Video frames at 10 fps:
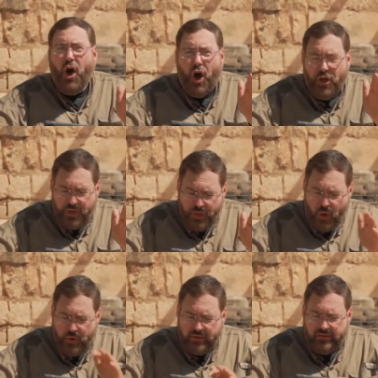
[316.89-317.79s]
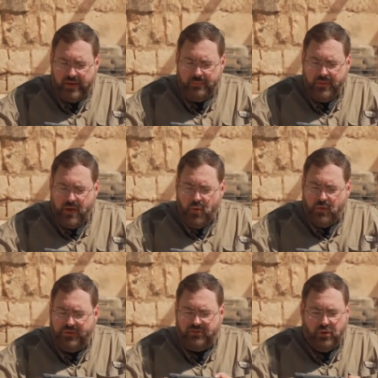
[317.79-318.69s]
Authority,
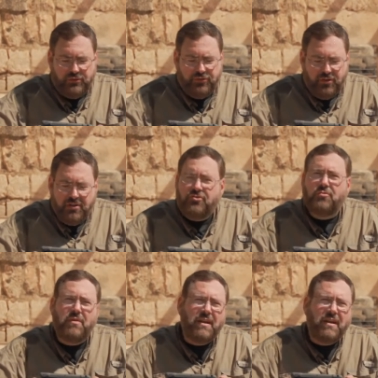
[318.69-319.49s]
with soldiers under me.